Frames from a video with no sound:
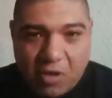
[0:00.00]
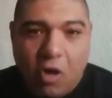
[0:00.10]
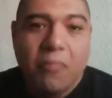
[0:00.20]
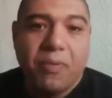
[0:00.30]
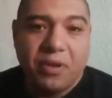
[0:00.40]

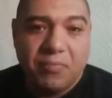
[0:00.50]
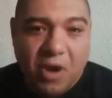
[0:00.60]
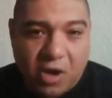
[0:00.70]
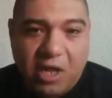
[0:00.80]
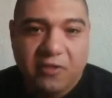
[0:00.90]
open
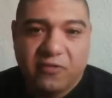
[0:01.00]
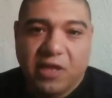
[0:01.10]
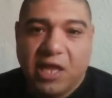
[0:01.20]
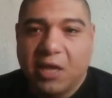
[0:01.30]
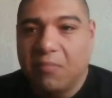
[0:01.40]
markets
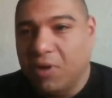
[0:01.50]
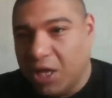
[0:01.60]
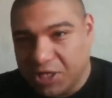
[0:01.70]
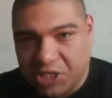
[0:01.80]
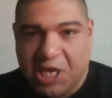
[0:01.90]
like
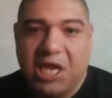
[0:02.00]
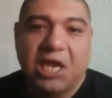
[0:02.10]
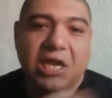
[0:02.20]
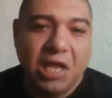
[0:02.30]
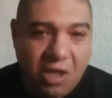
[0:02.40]

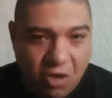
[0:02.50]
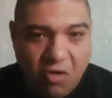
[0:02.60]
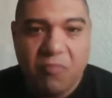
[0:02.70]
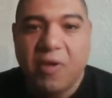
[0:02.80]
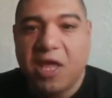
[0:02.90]
blockchain, like
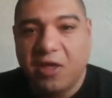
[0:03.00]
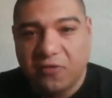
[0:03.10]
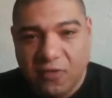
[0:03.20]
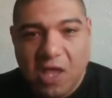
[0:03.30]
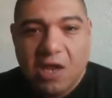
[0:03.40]

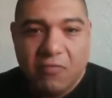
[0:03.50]
Coinbase,